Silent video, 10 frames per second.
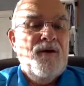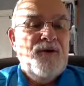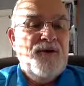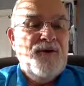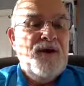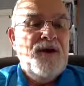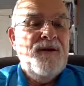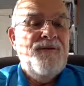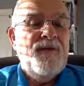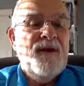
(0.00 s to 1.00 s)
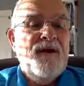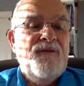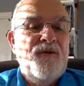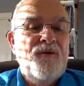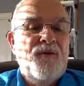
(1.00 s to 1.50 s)
3, if
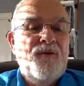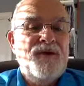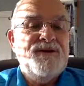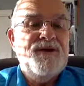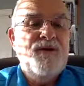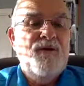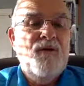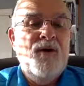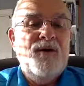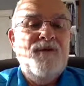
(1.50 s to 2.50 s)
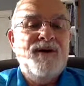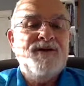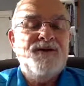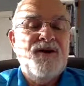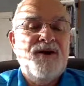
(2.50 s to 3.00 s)
you were preaching 1
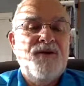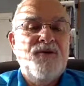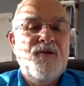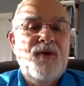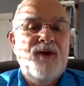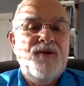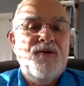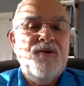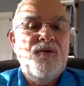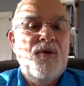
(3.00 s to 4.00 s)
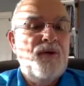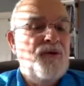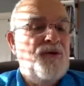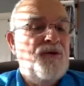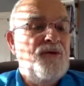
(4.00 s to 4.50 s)
message on Luke 1 and 2, what
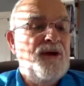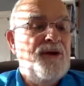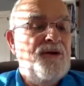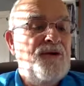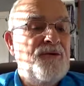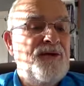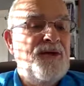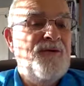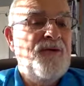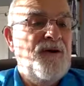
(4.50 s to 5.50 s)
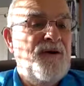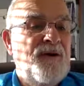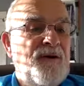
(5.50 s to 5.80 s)
would you need to do differently